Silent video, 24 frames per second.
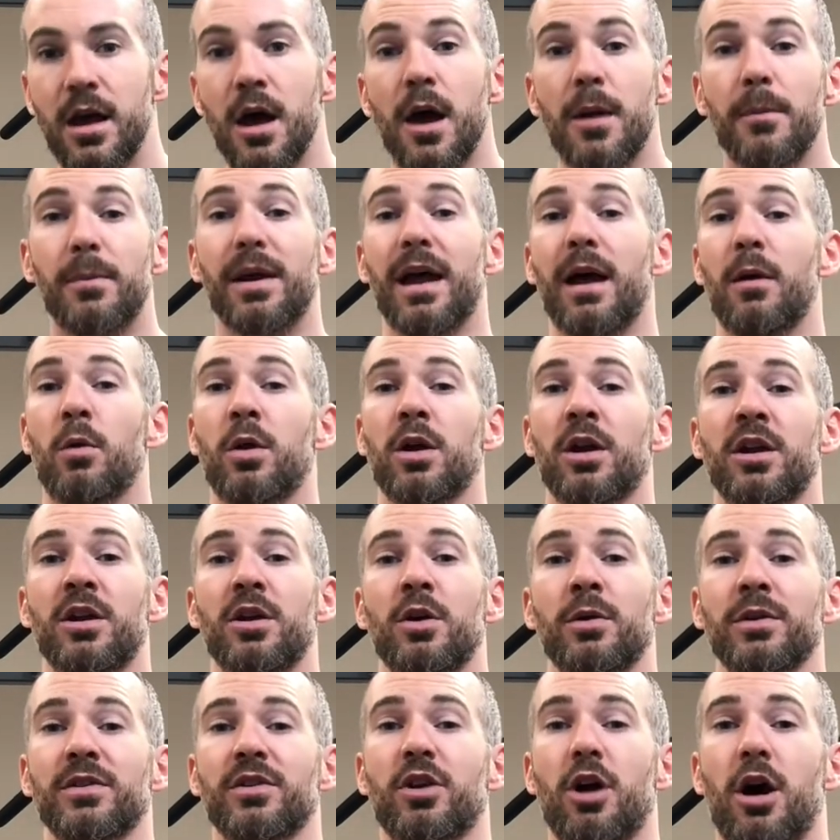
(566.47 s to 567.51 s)
But I want to know
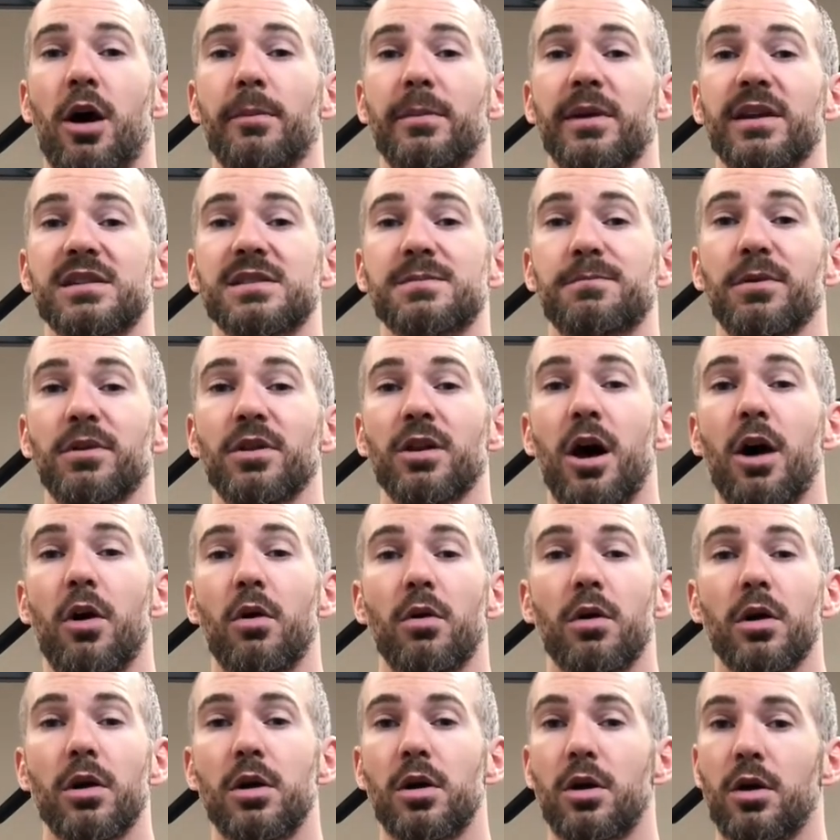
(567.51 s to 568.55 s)
in the comments below,